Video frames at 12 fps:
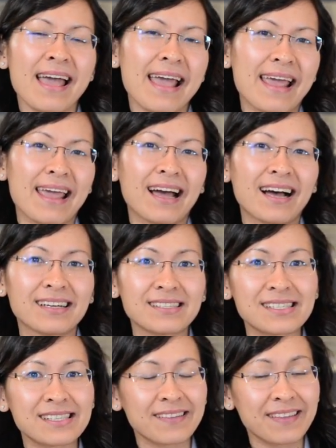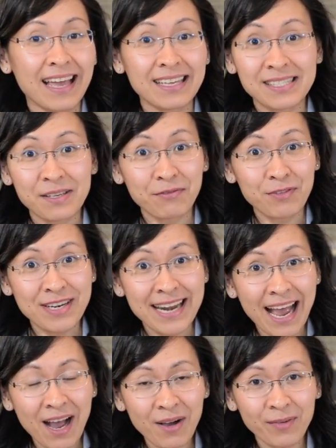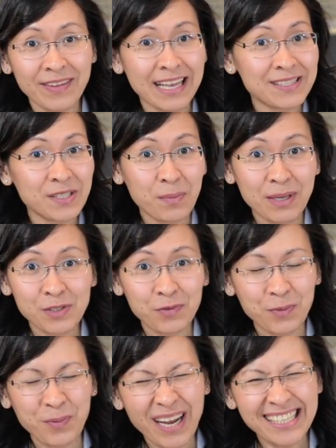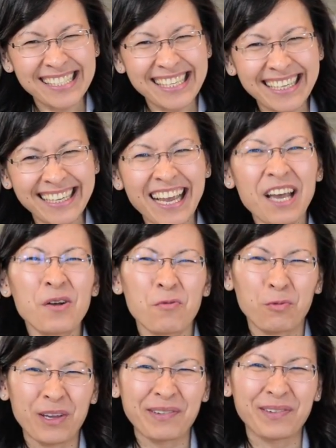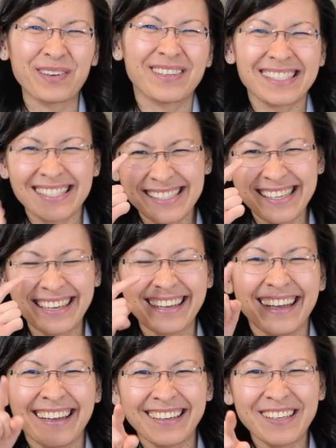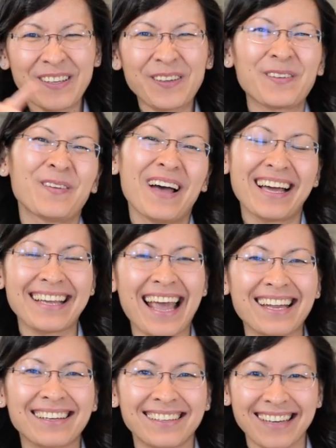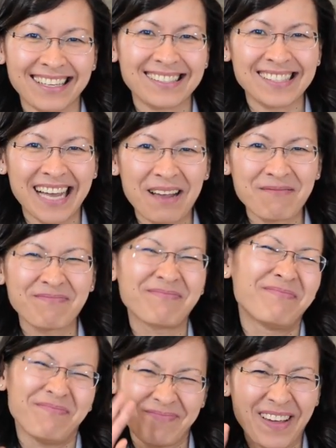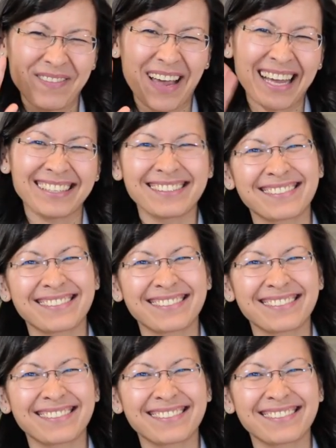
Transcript: And that is it for now. Thanks so much for watching. We will see you again next time. Bye-bye.